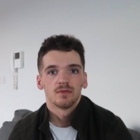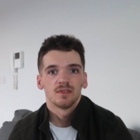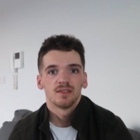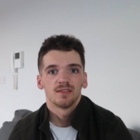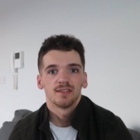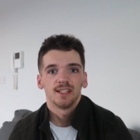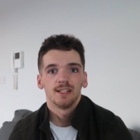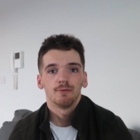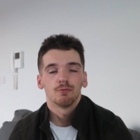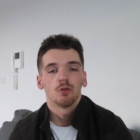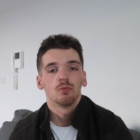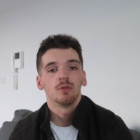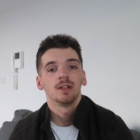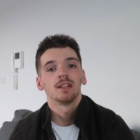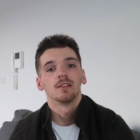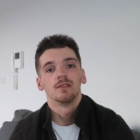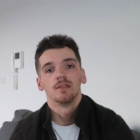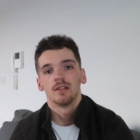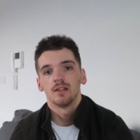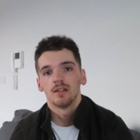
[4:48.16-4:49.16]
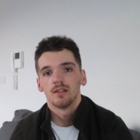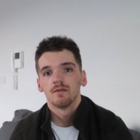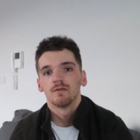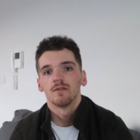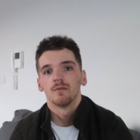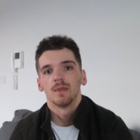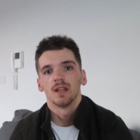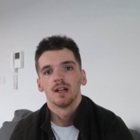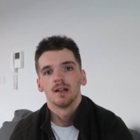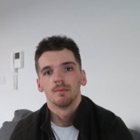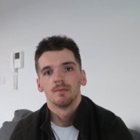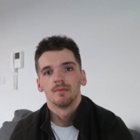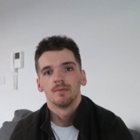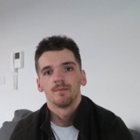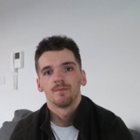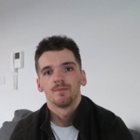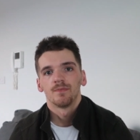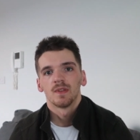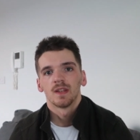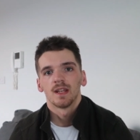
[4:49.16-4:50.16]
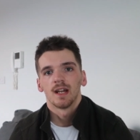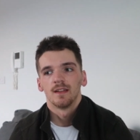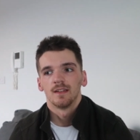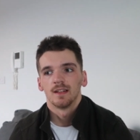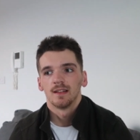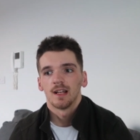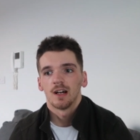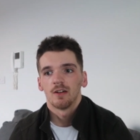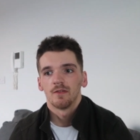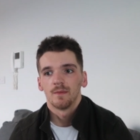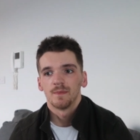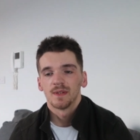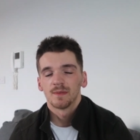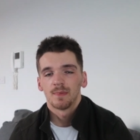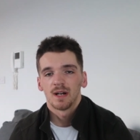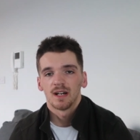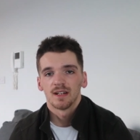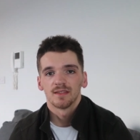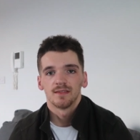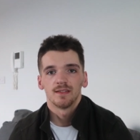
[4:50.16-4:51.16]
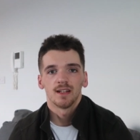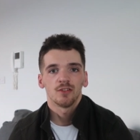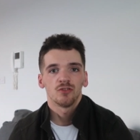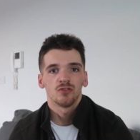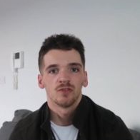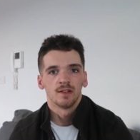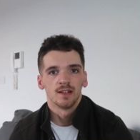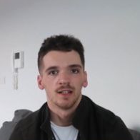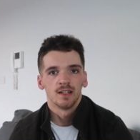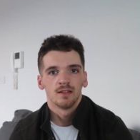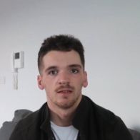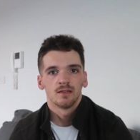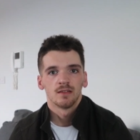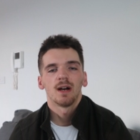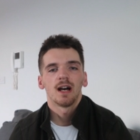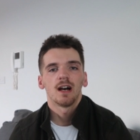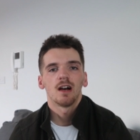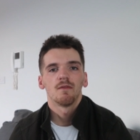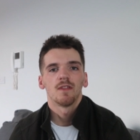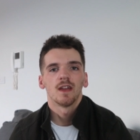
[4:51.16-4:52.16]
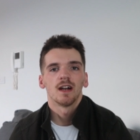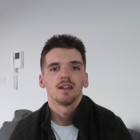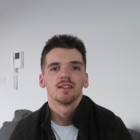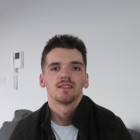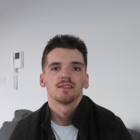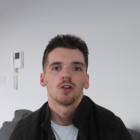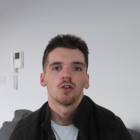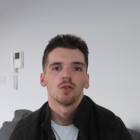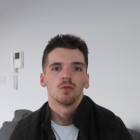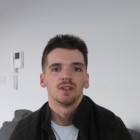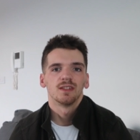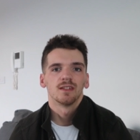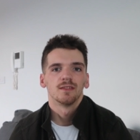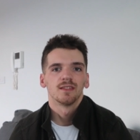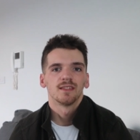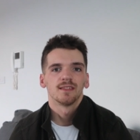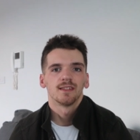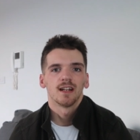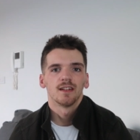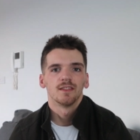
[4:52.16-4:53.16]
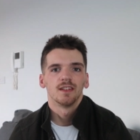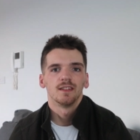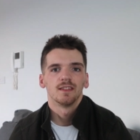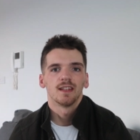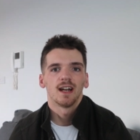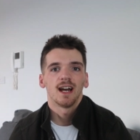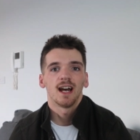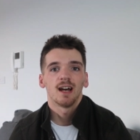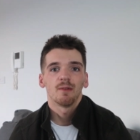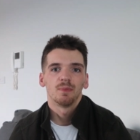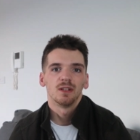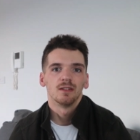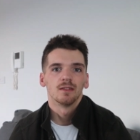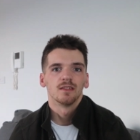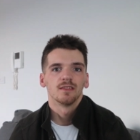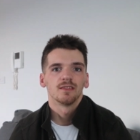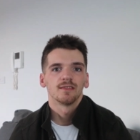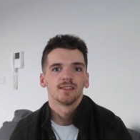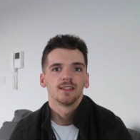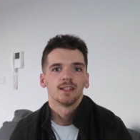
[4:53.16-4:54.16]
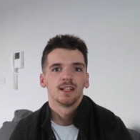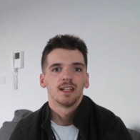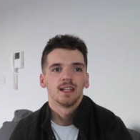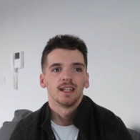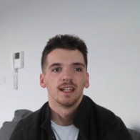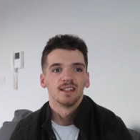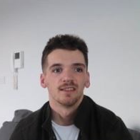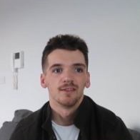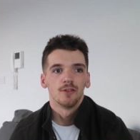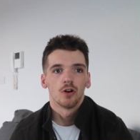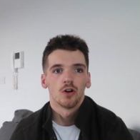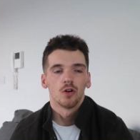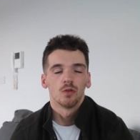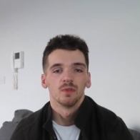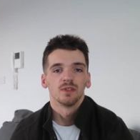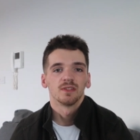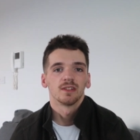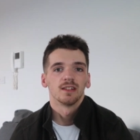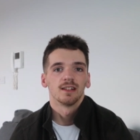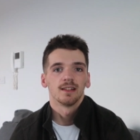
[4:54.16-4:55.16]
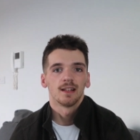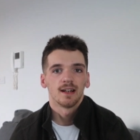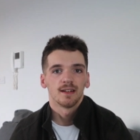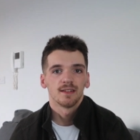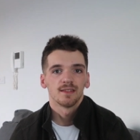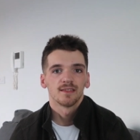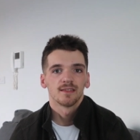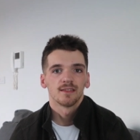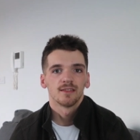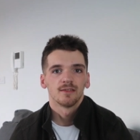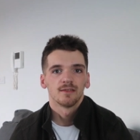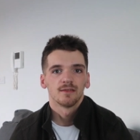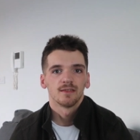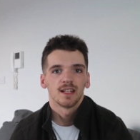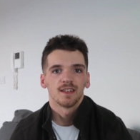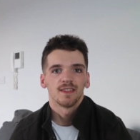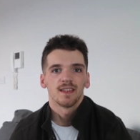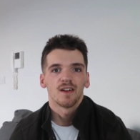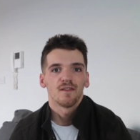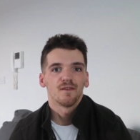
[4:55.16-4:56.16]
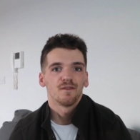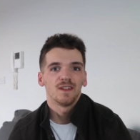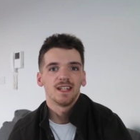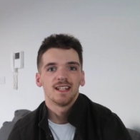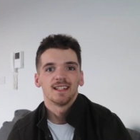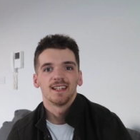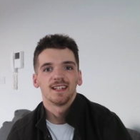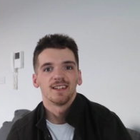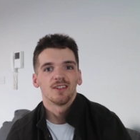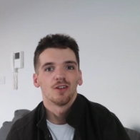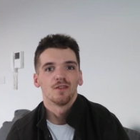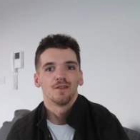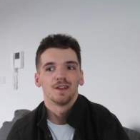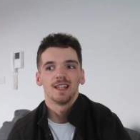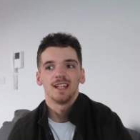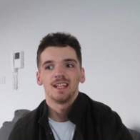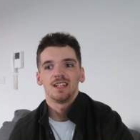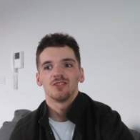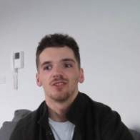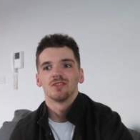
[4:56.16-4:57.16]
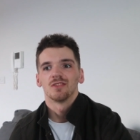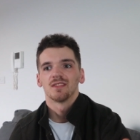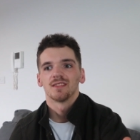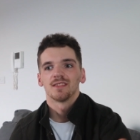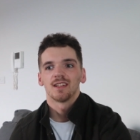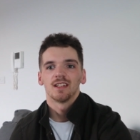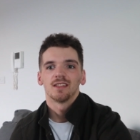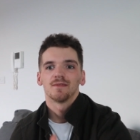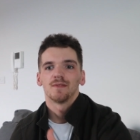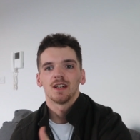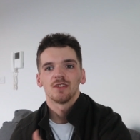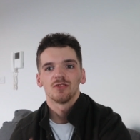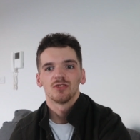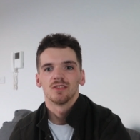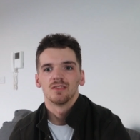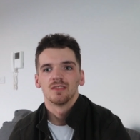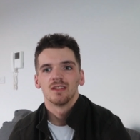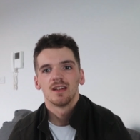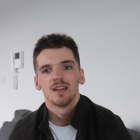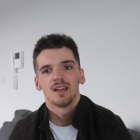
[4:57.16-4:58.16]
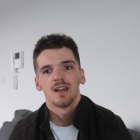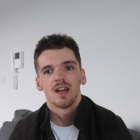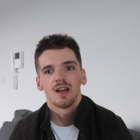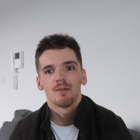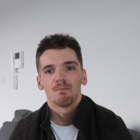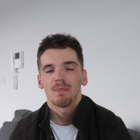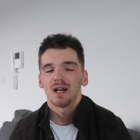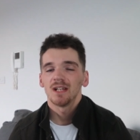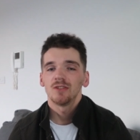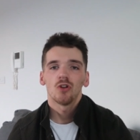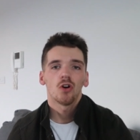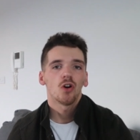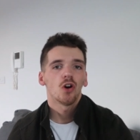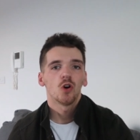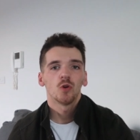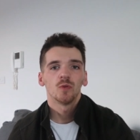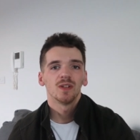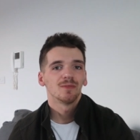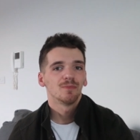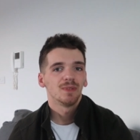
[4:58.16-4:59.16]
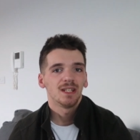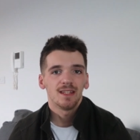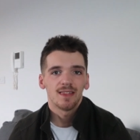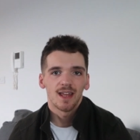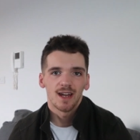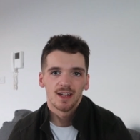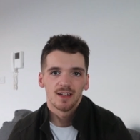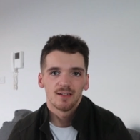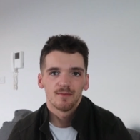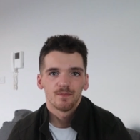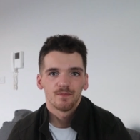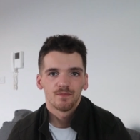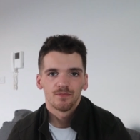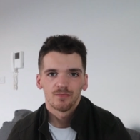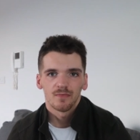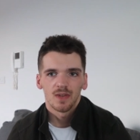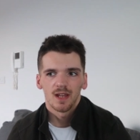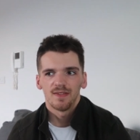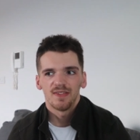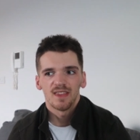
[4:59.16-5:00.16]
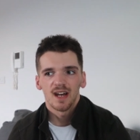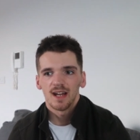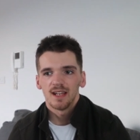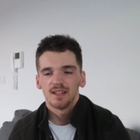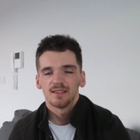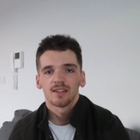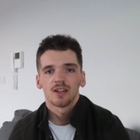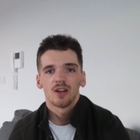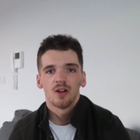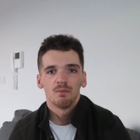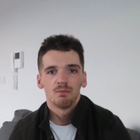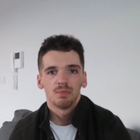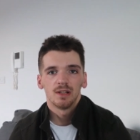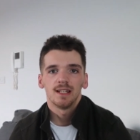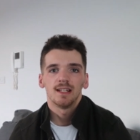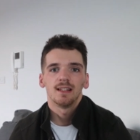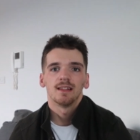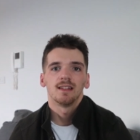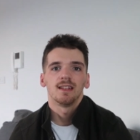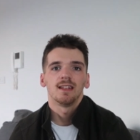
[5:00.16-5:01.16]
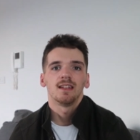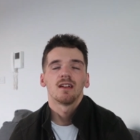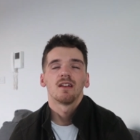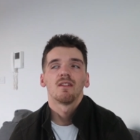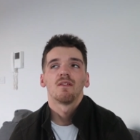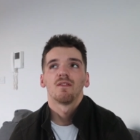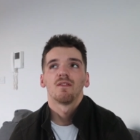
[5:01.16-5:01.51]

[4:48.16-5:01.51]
see what we can learn from them and allow them to pass naturally. Part of that is always understanding that happiness is not always going to last, that feeling of elation or satisfaction might not always be there. and that is completely